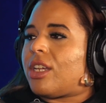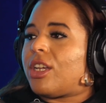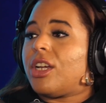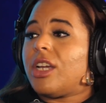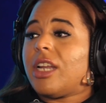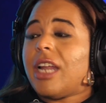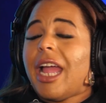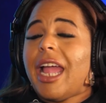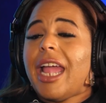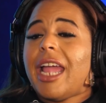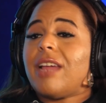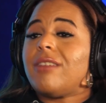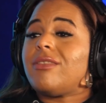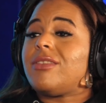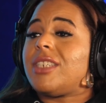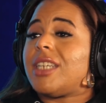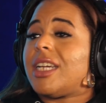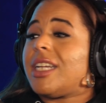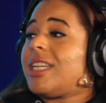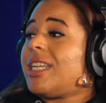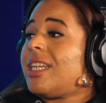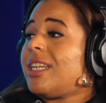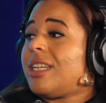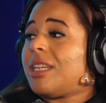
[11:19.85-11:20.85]
Could I have
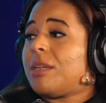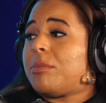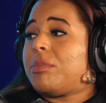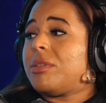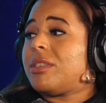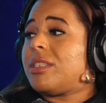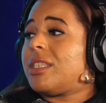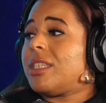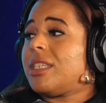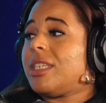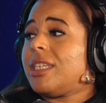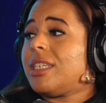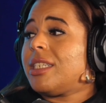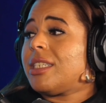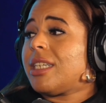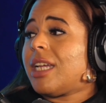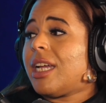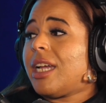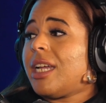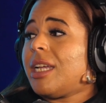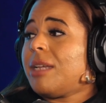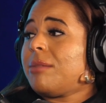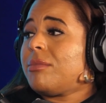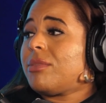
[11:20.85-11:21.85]
done it a bazillion
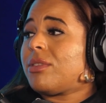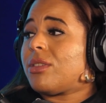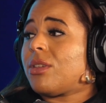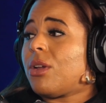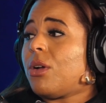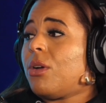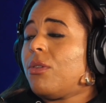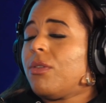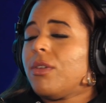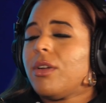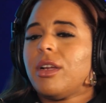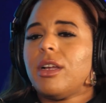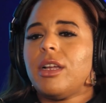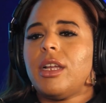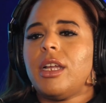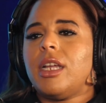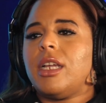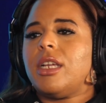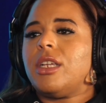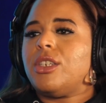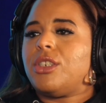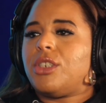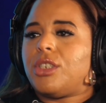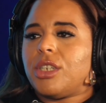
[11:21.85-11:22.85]
times over?
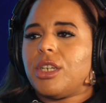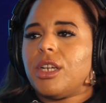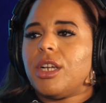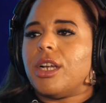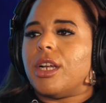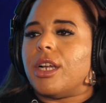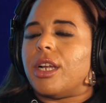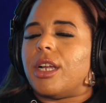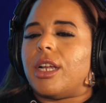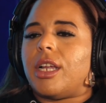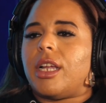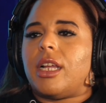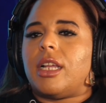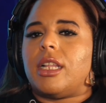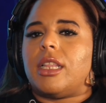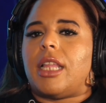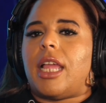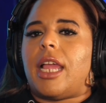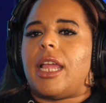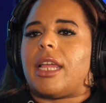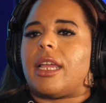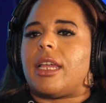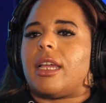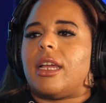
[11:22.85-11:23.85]
Sure.
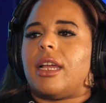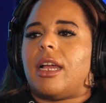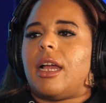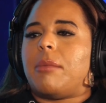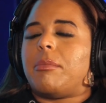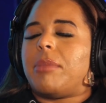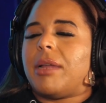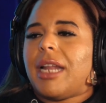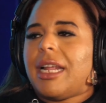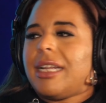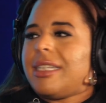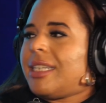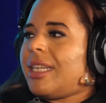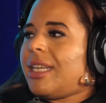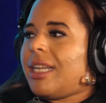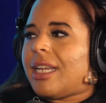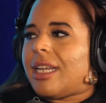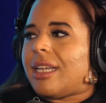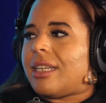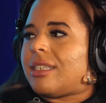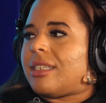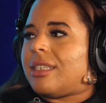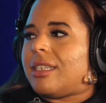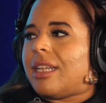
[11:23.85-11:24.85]
Like, but I
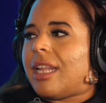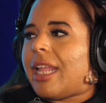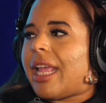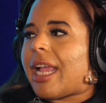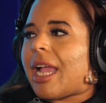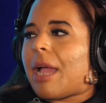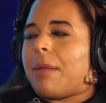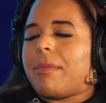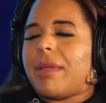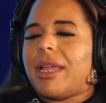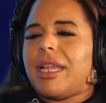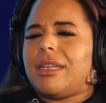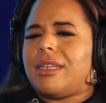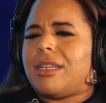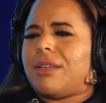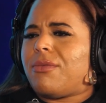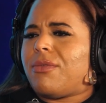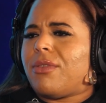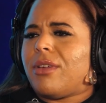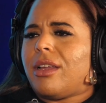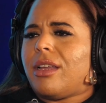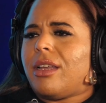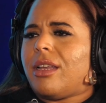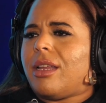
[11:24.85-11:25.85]
didn't. Like I made
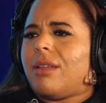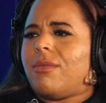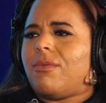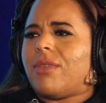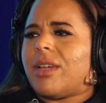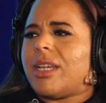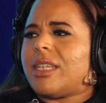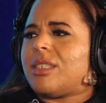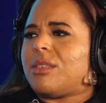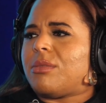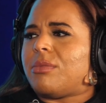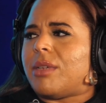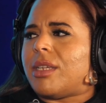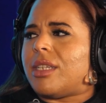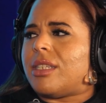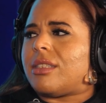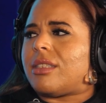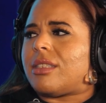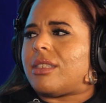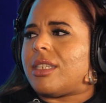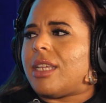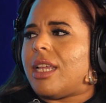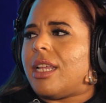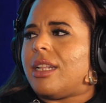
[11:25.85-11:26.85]
different
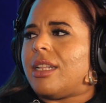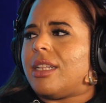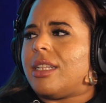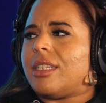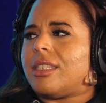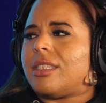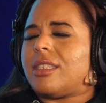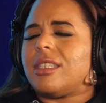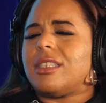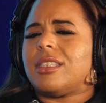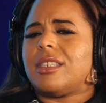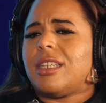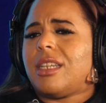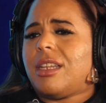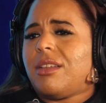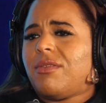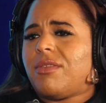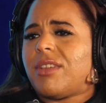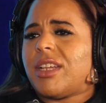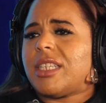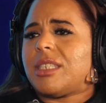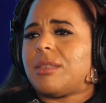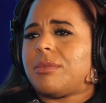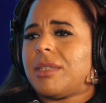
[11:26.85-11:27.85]
investments, and this is an
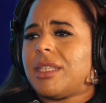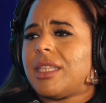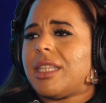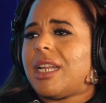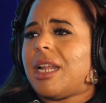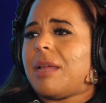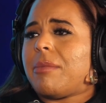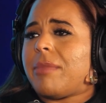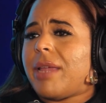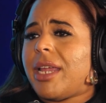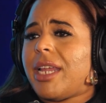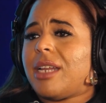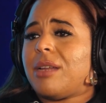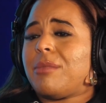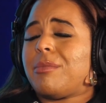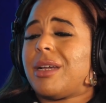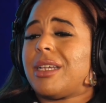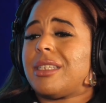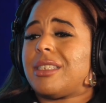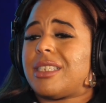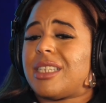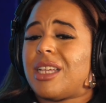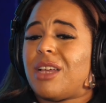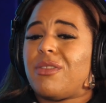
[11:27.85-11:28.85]
investment that I made in
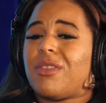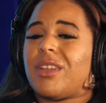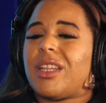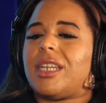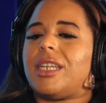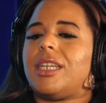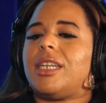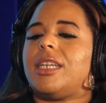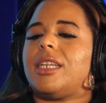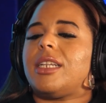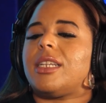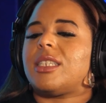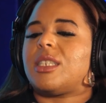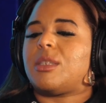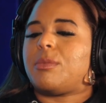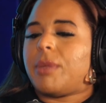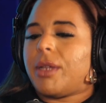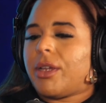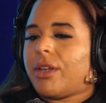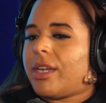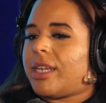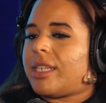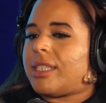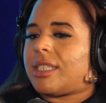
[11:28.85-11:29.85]
myself and an
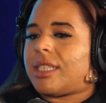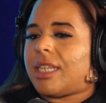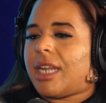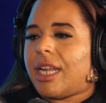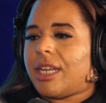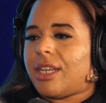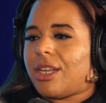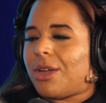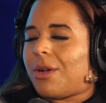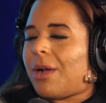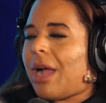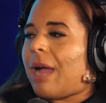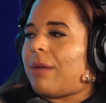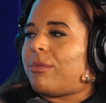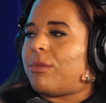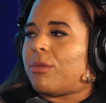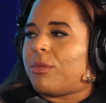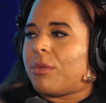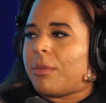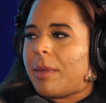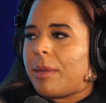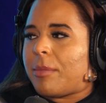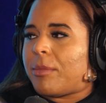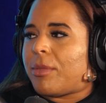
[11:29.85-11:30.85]
experience that I know I will
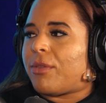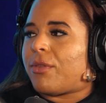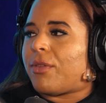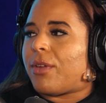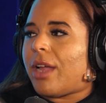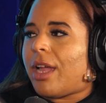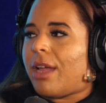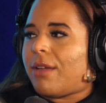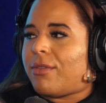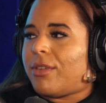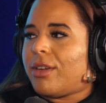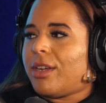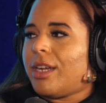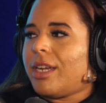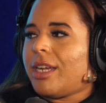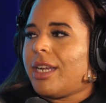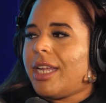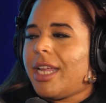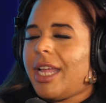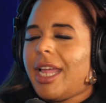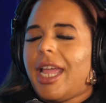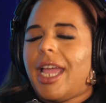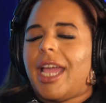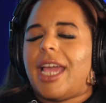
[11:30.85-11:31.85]
remember forever.
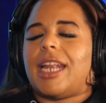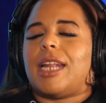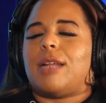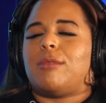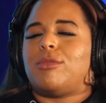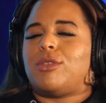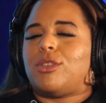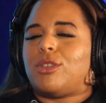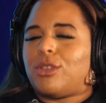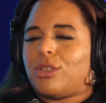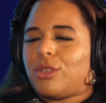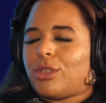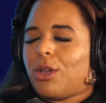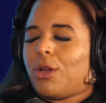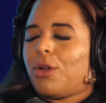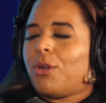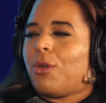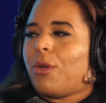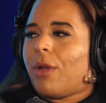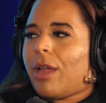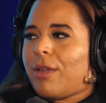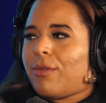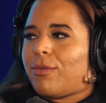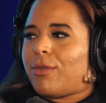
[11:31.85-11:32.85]
And I'm so
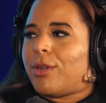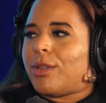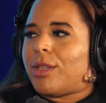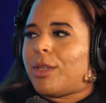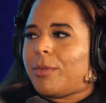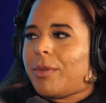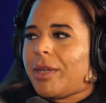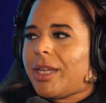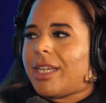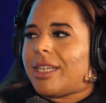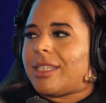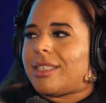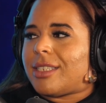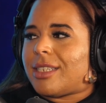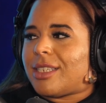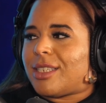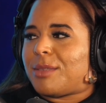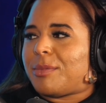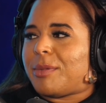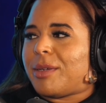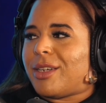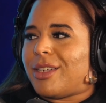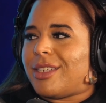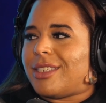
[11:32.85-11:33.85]
grateful that we get to
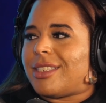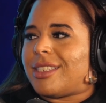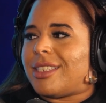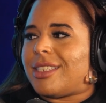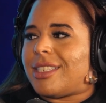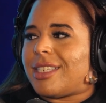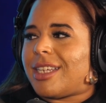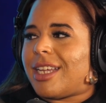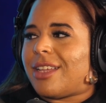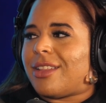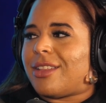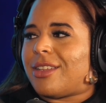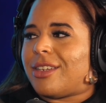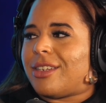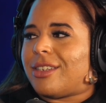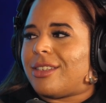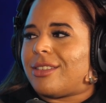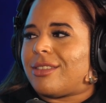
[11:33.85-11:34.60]
experience it together.